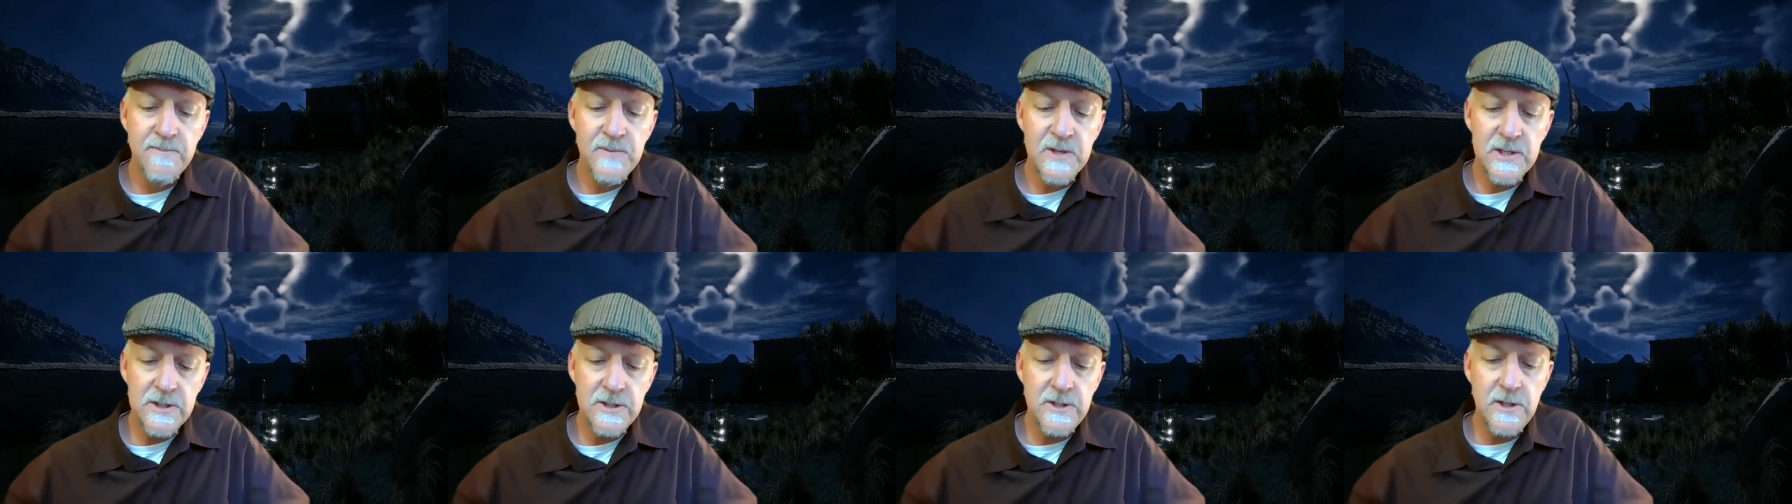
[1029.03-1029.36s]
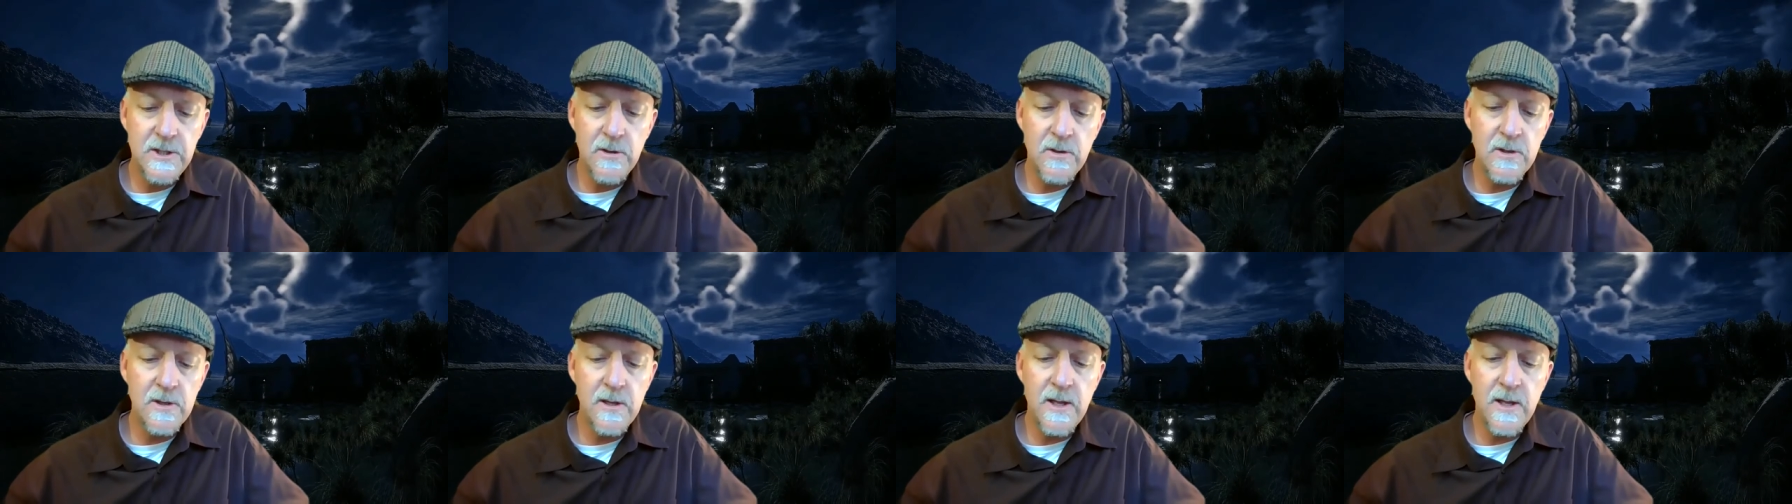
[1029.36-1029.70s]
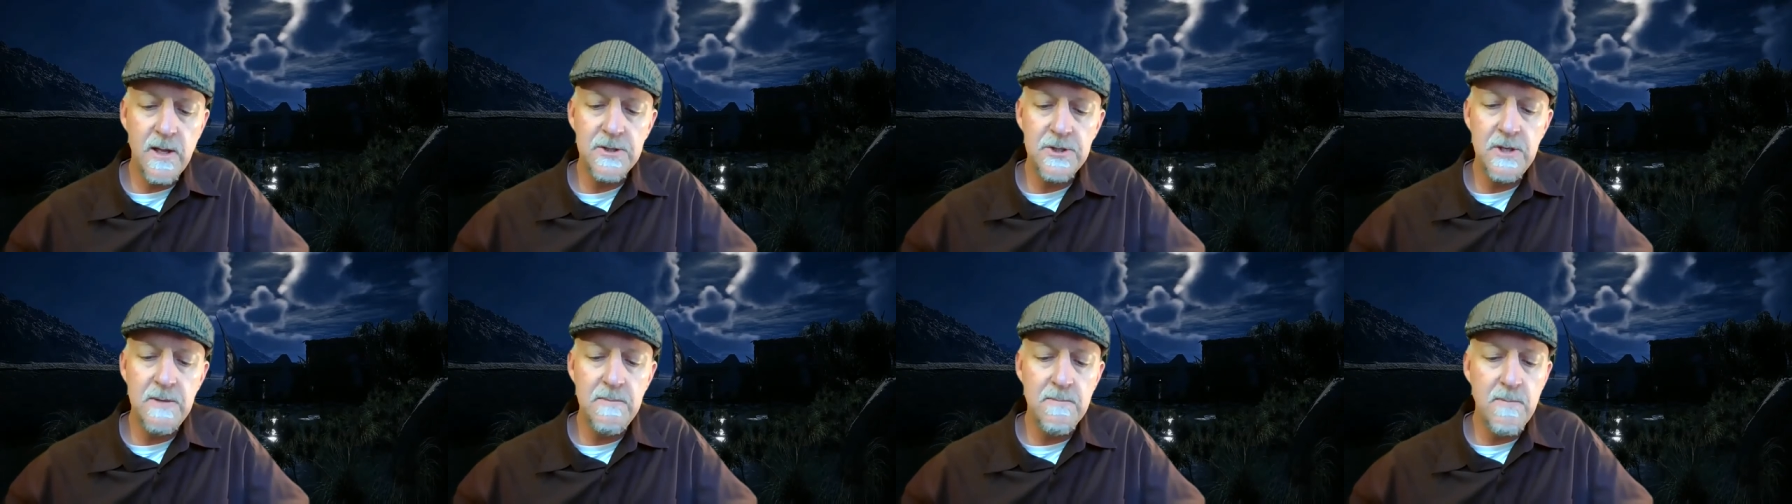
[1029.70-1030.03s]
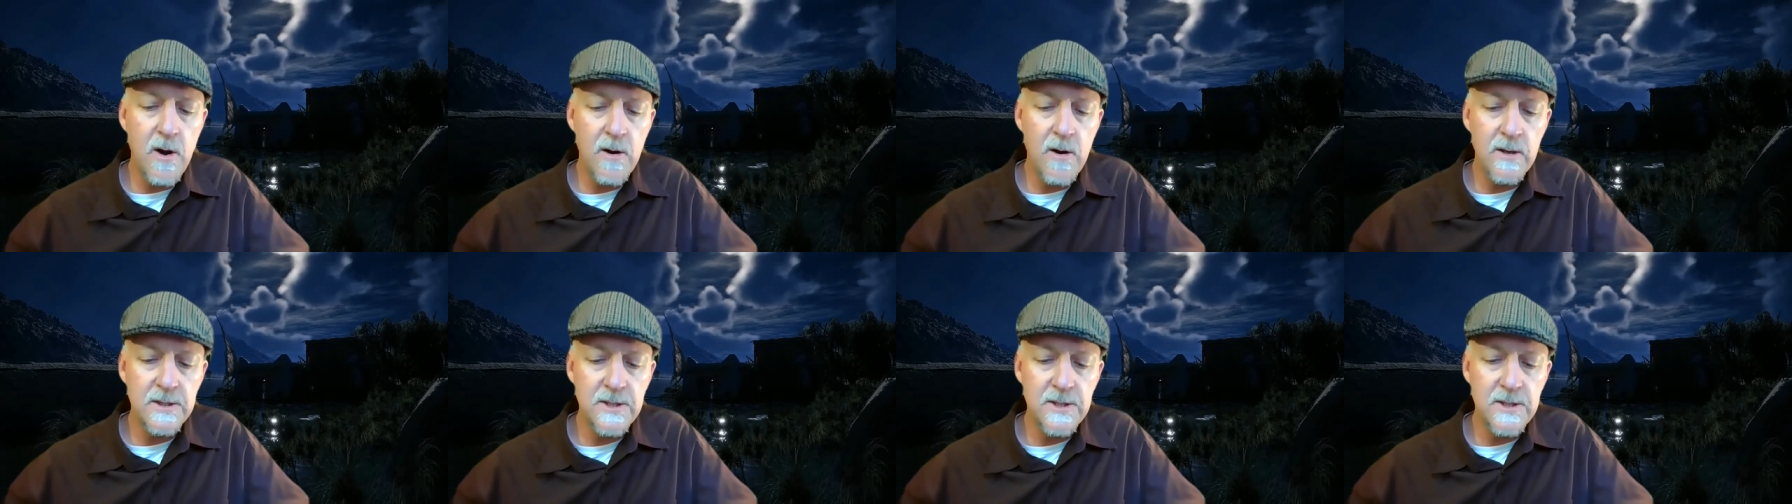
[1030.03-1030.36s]
still clutching
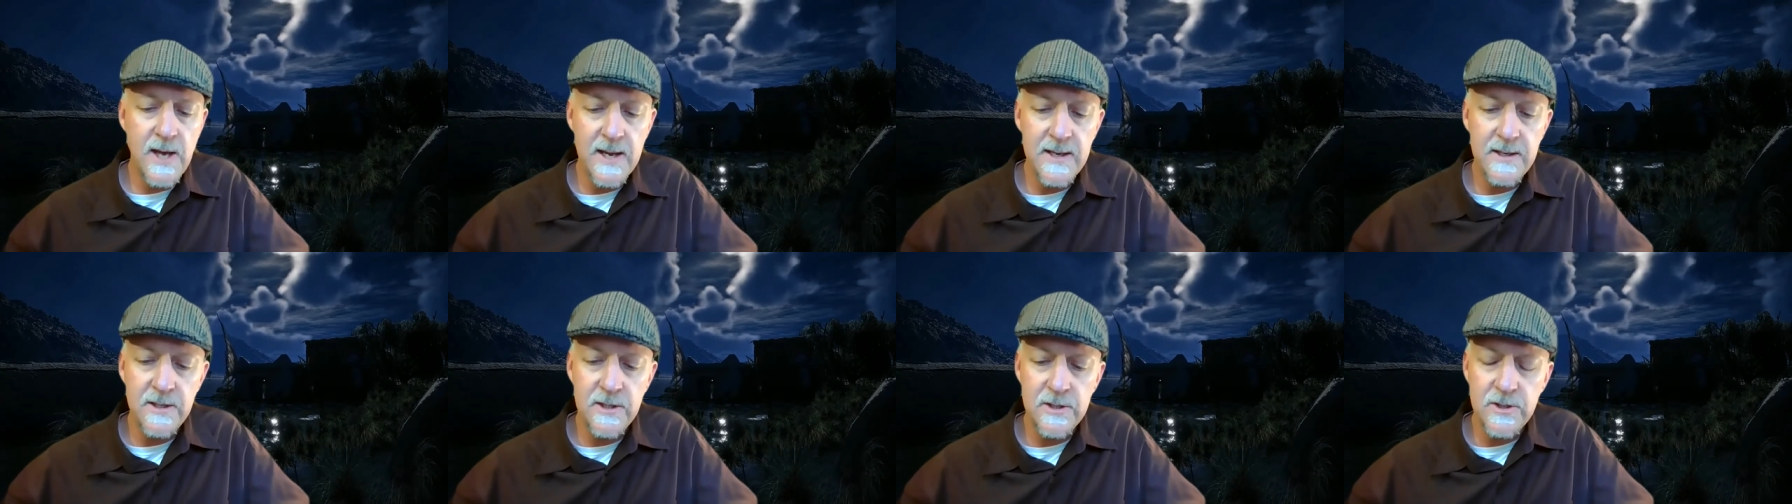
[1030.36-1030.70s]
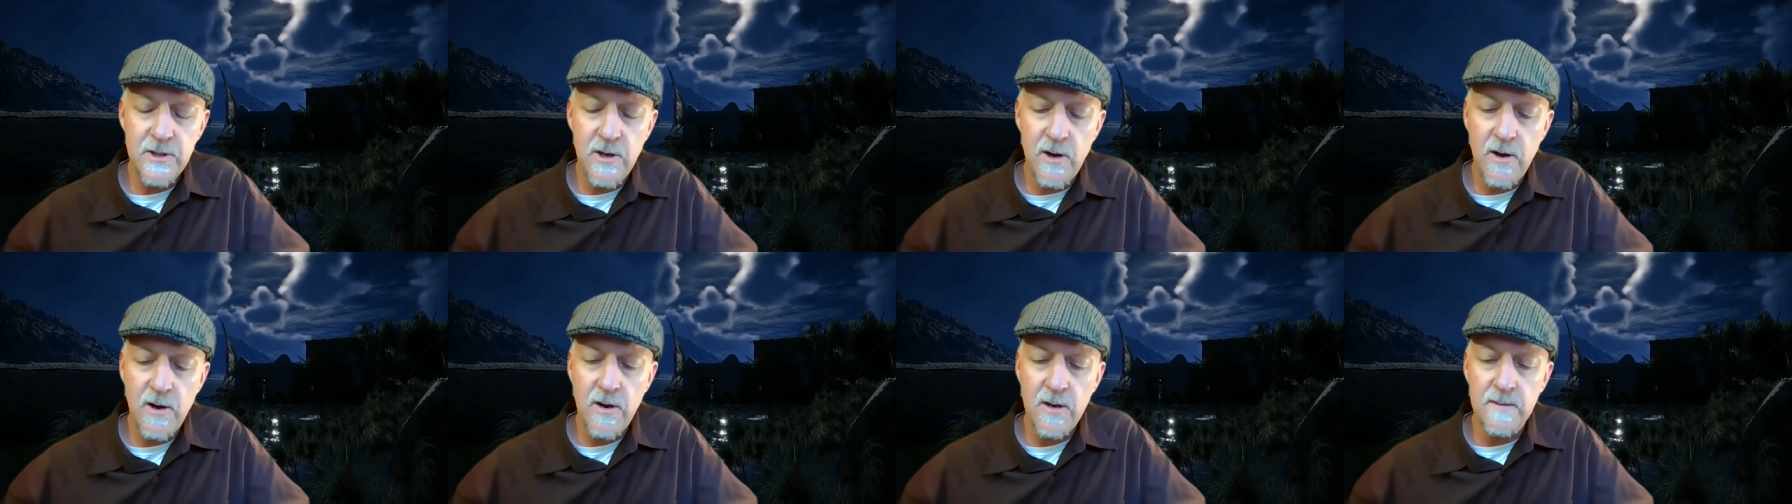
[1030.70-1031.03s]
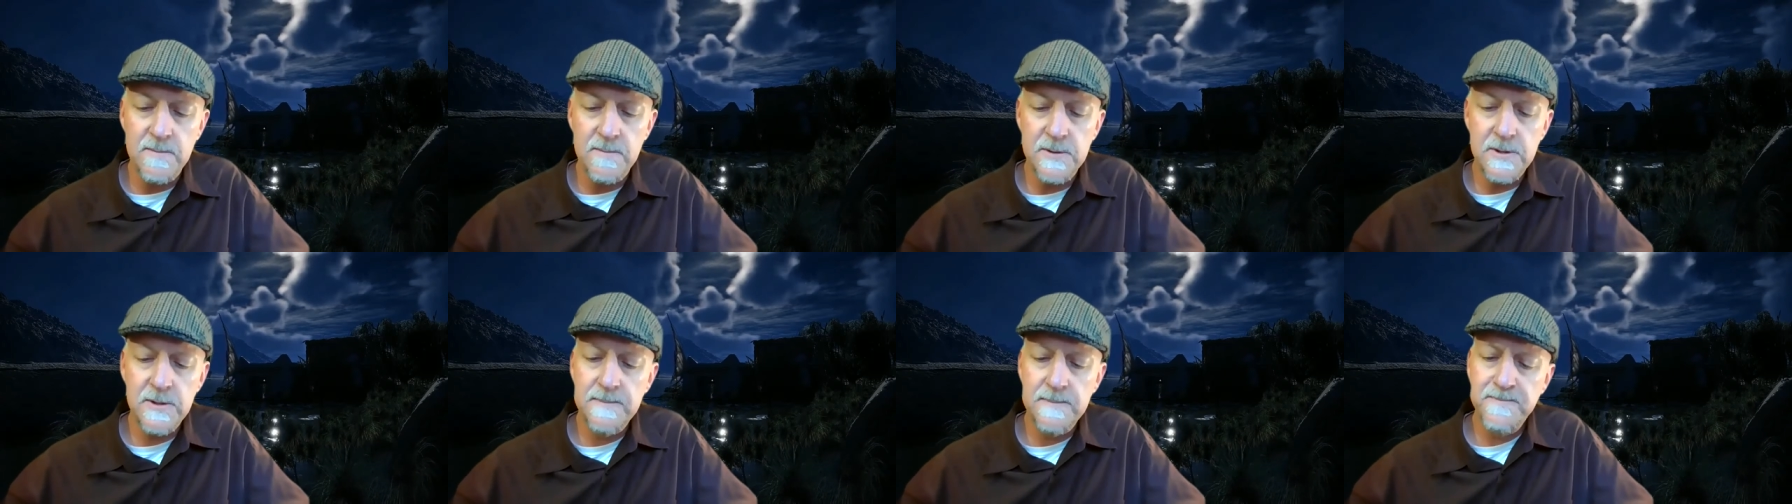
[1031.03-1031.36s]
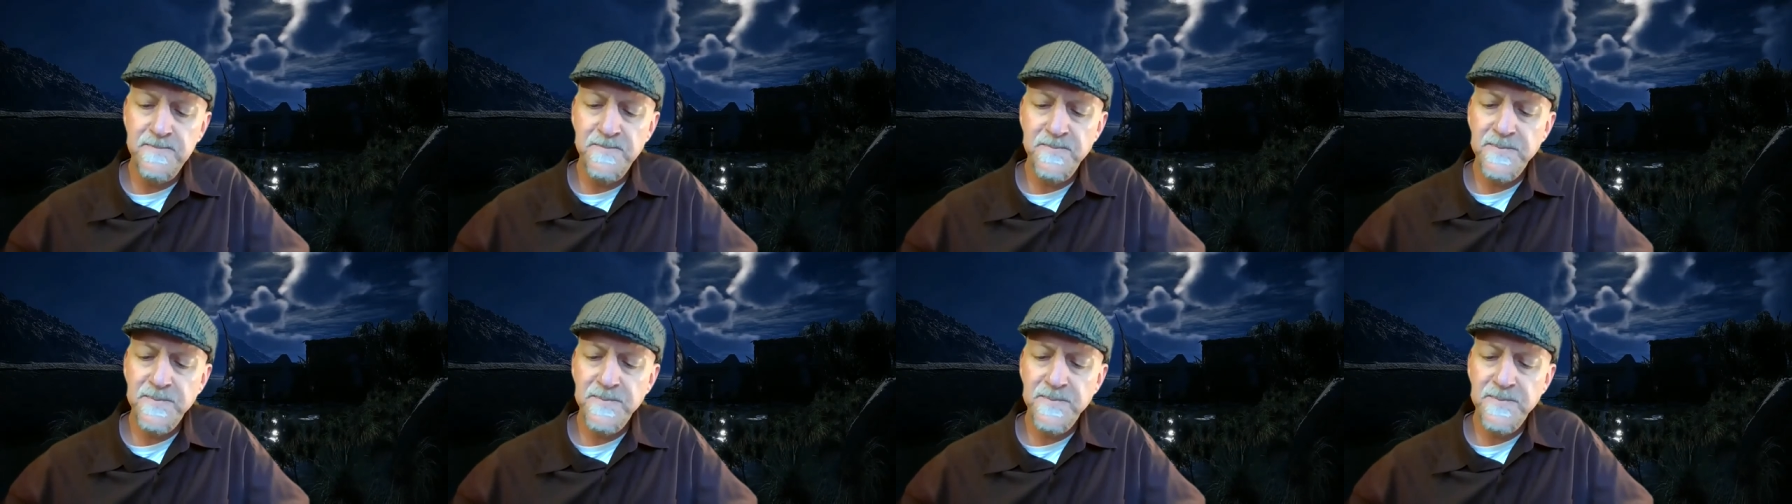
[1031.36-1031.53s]
Mara tight in his arms.